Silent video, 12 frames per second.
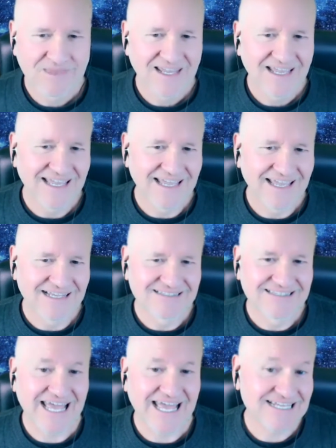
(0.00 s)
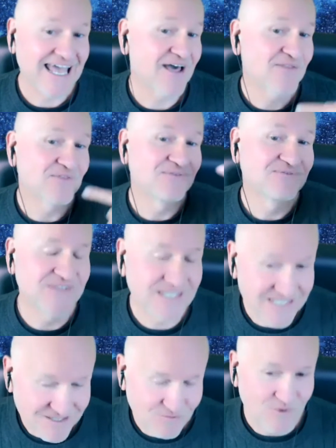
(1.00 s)
And that's how
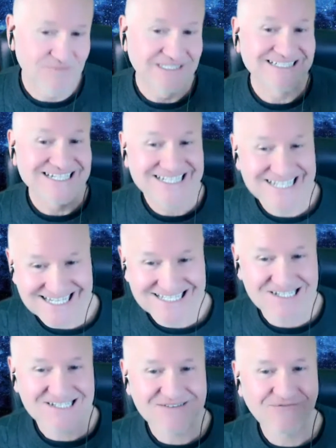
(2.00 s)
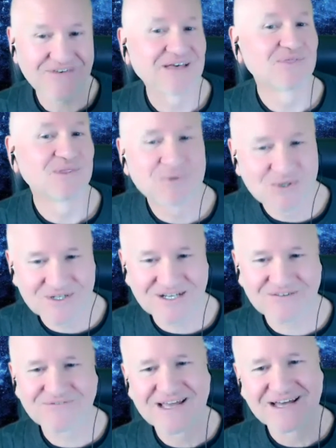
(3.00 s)
this woman, Denise, found the
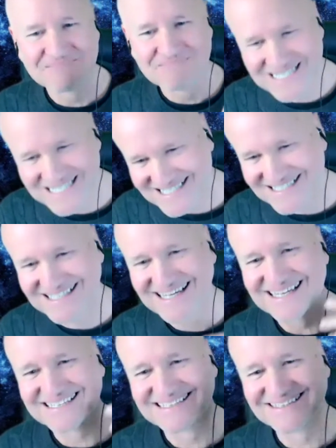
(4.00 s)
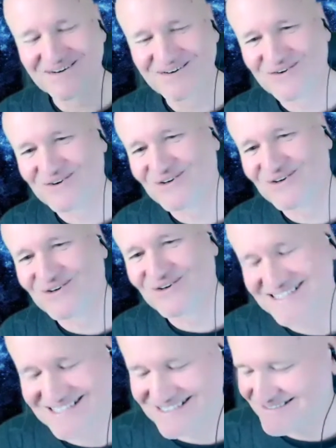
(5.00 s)
book, found me, and all of
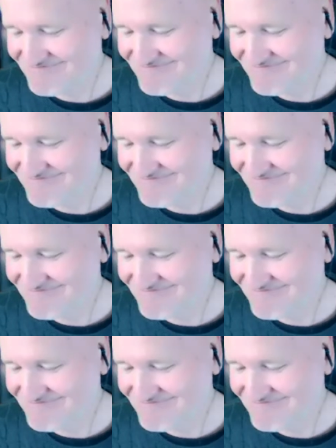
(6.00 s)
this